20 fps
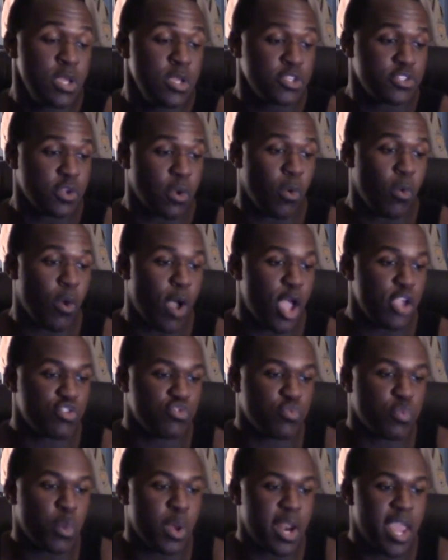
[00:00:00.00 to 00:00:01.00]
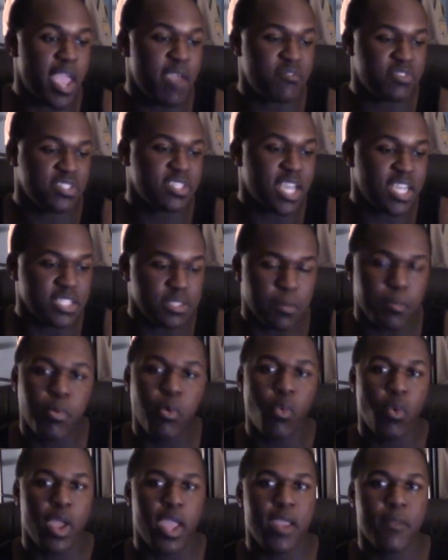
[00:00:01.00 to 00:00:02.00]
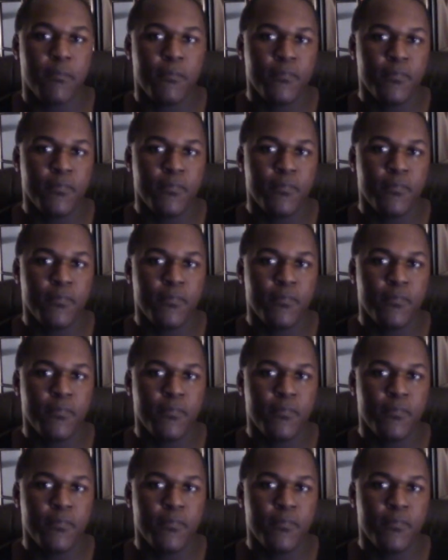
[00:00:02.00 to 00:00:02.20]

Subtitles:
So I just want to emphasize the point.